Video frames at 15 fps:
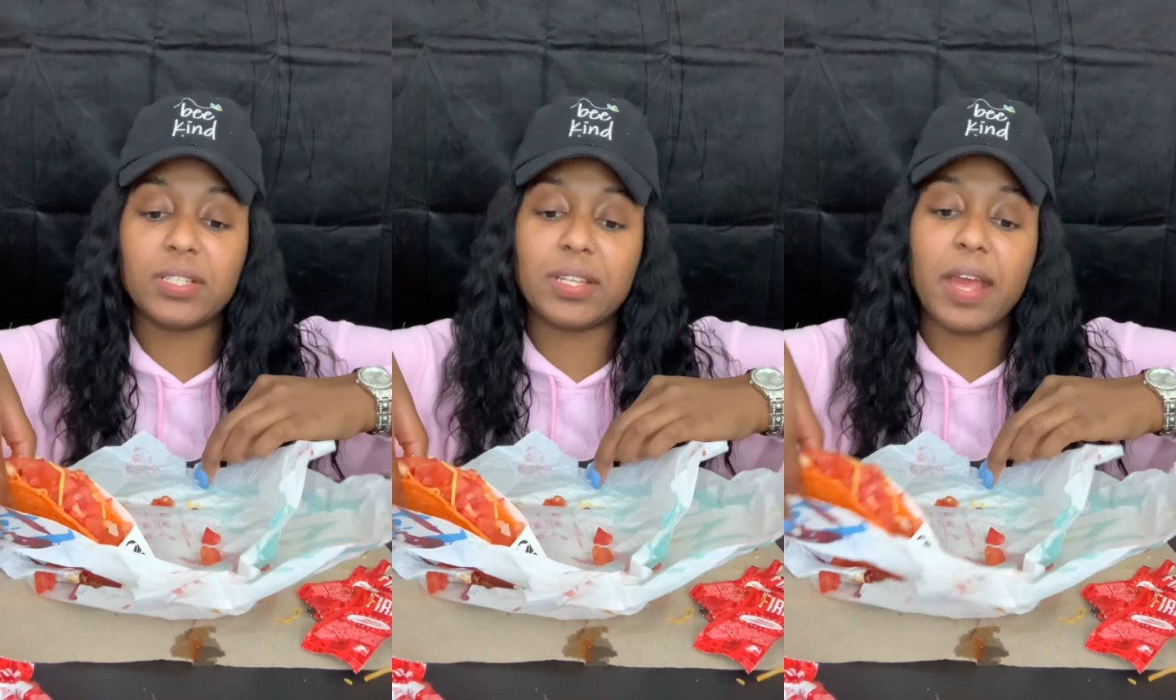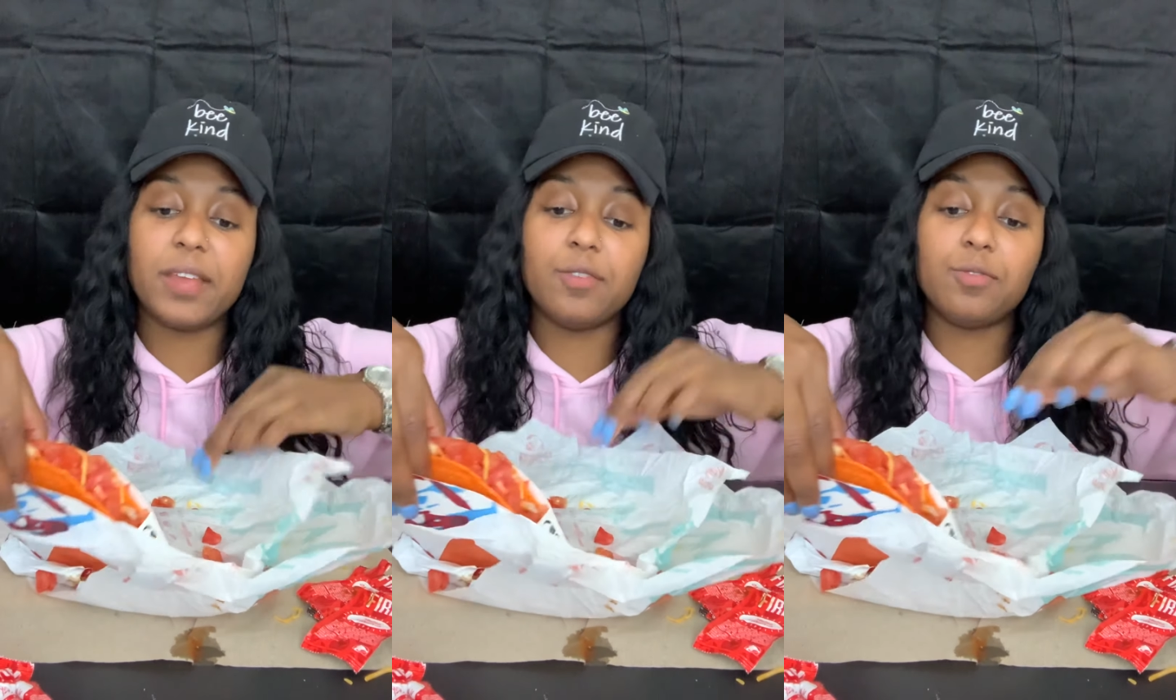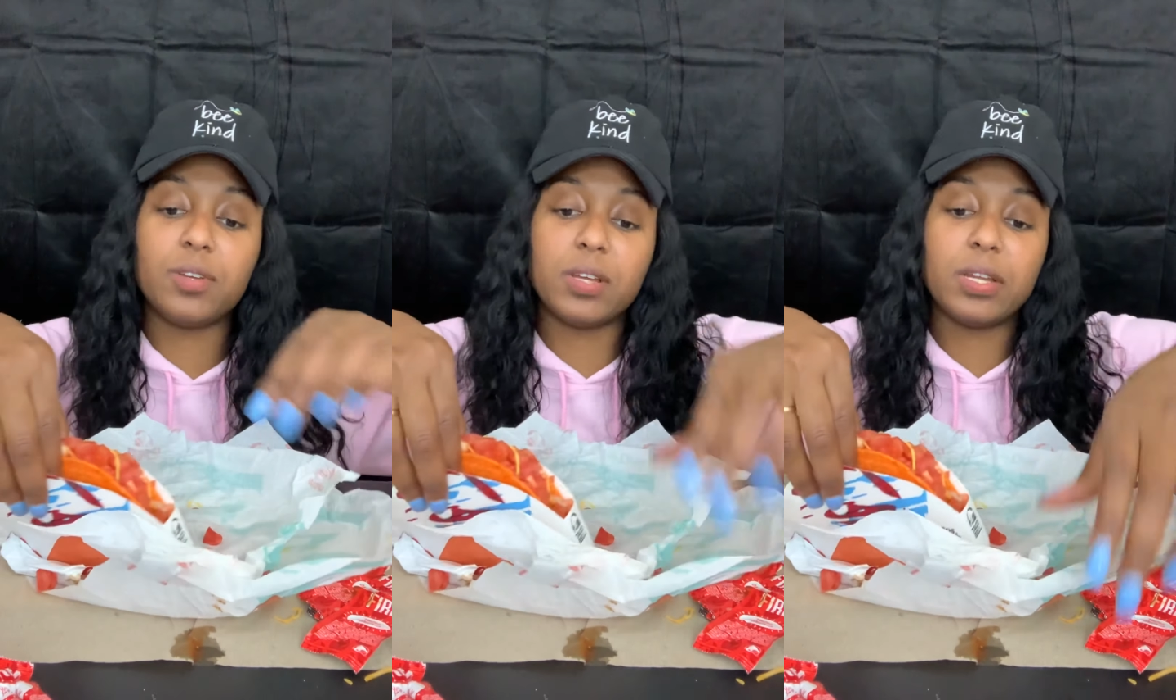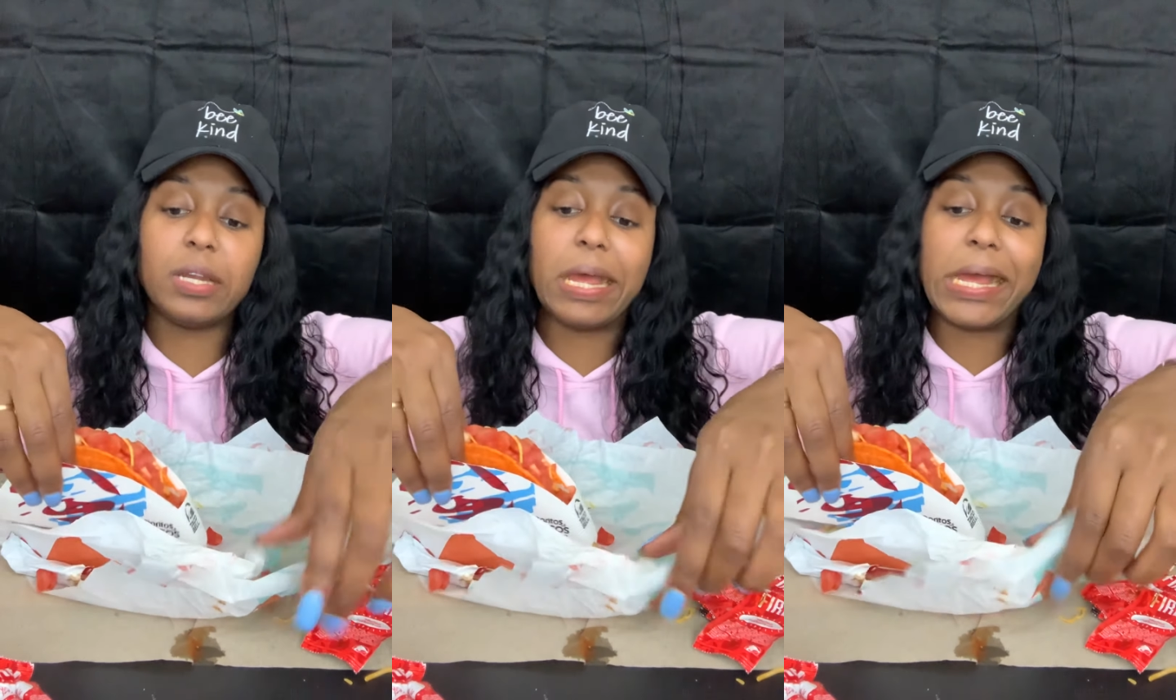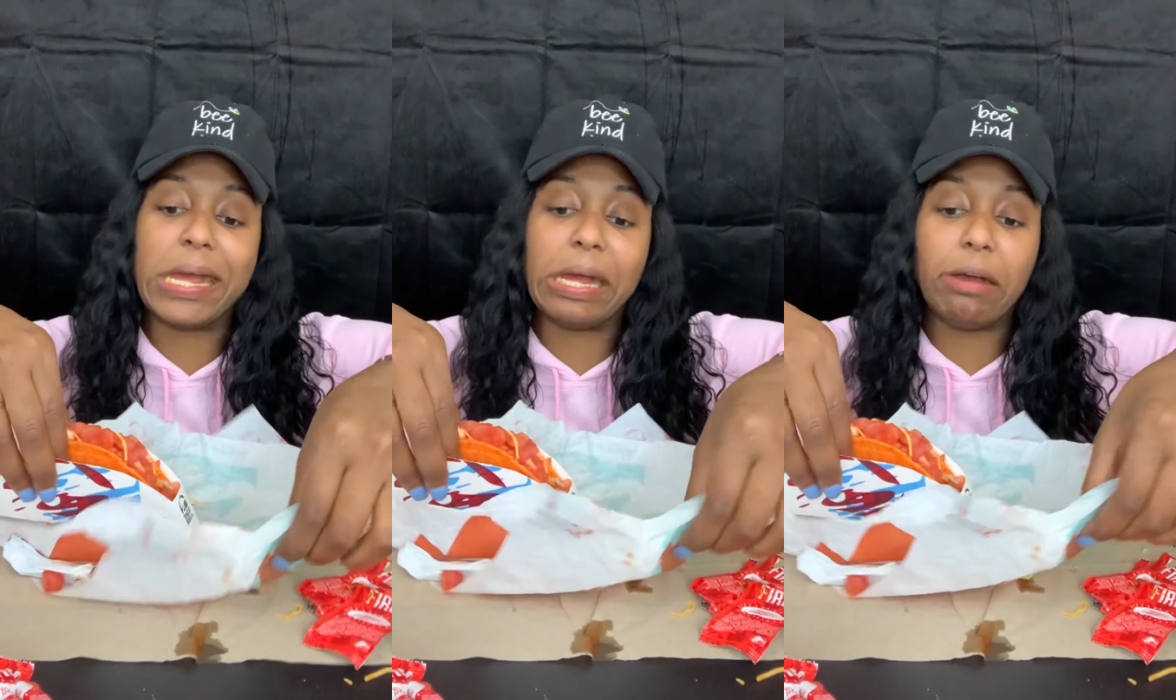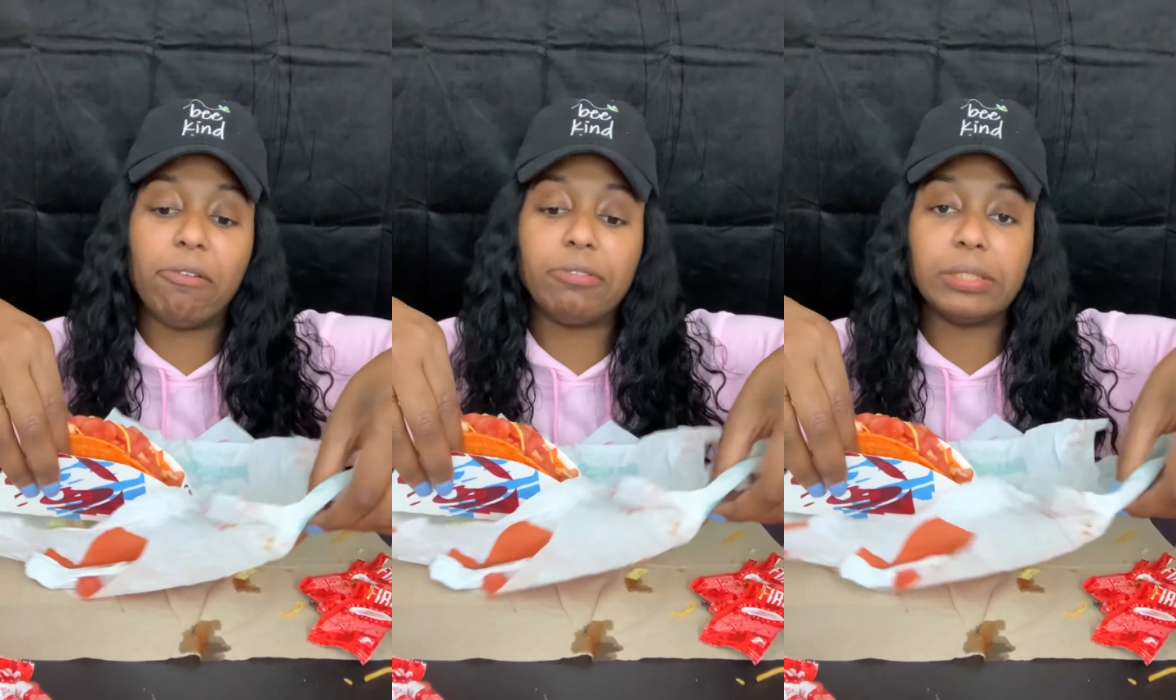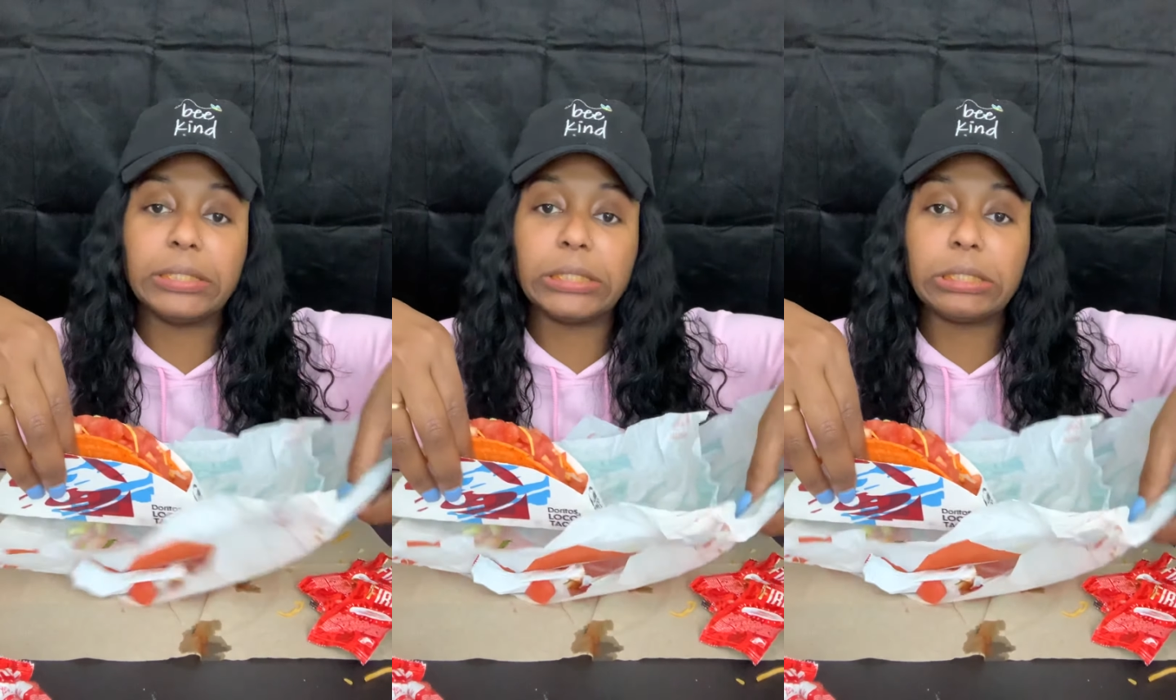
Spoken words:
that you could have